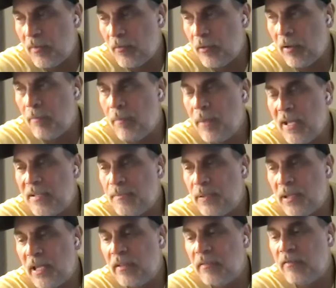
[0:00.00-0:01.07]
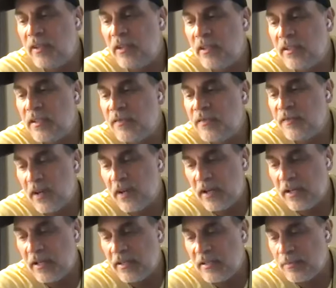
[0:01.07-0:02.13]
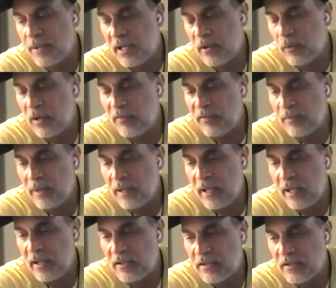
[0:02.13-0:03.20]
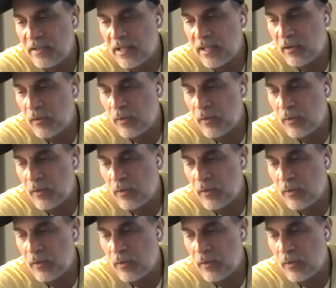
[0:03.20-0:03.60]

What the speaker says: What makes playing villains fun is a better way for me to answer that